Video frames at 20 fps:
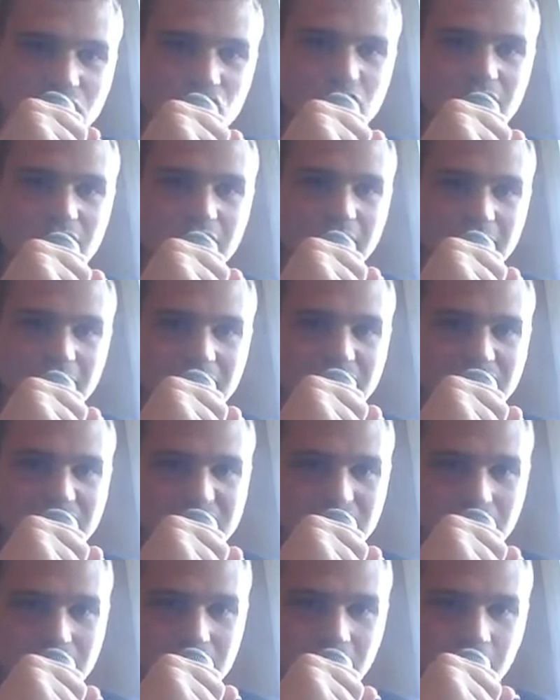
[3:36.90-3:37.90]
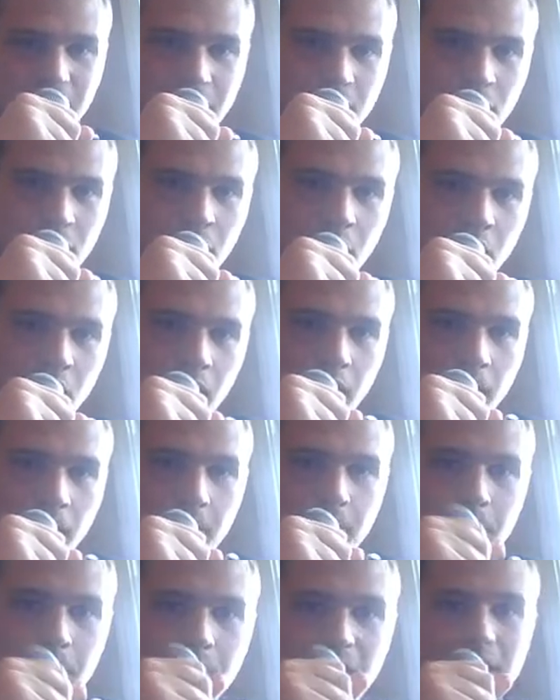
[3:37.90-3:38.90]
there against Ngannou,
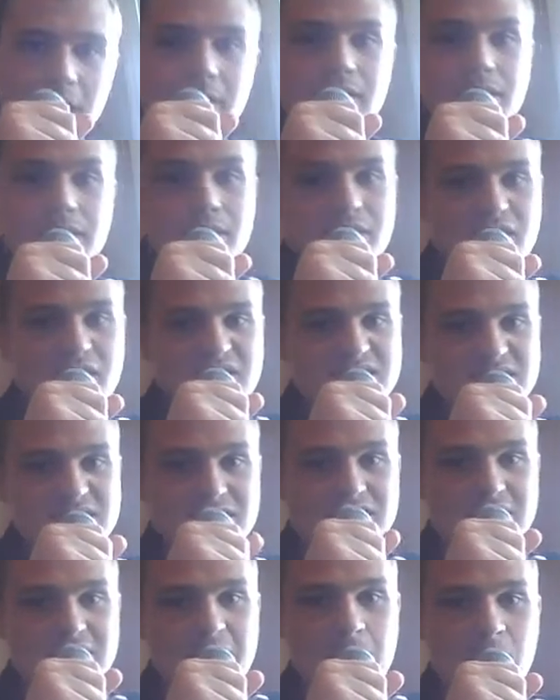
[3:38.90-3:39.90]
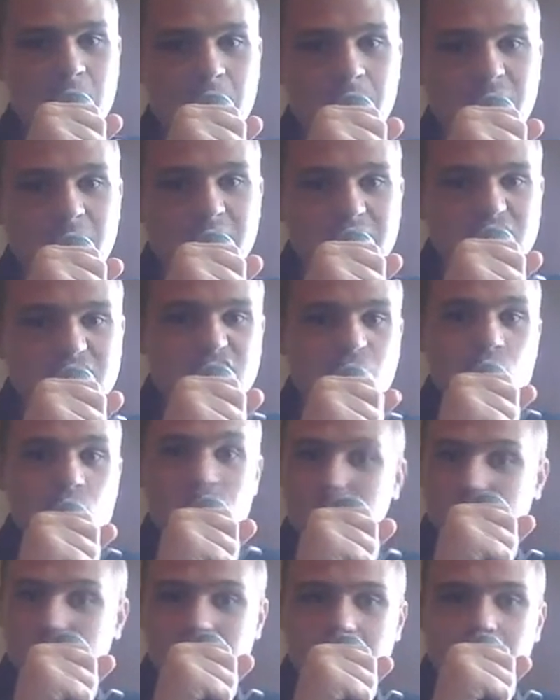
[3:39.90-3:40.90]
but this is MMA, so will
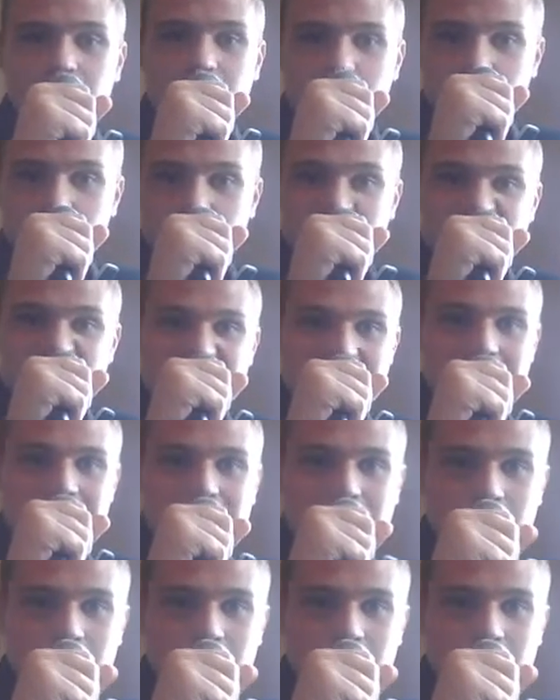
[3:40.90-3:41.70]
Ngannou seek to